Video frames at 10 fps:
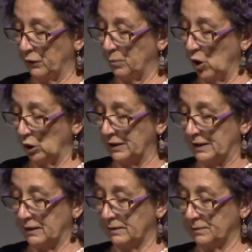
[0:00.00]
the
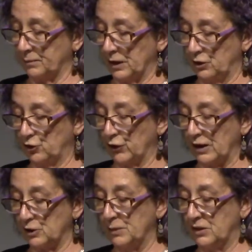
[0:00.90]
Politics, and it
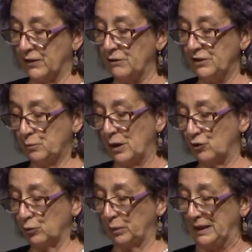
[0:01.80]
strikes me as very
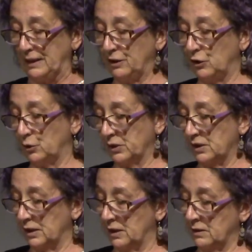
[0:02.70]
special pleading to
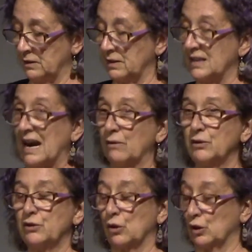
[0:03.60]
assert that
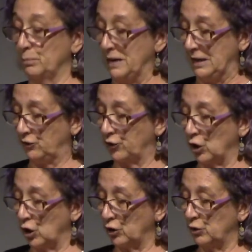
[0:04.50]
Aristotle means to
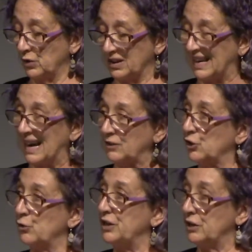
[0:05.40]
argue that the
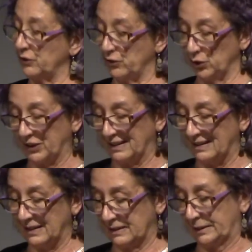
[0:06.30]
category does not
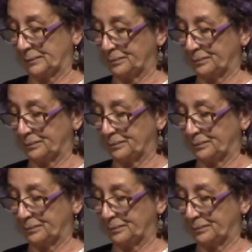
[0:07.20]
exist.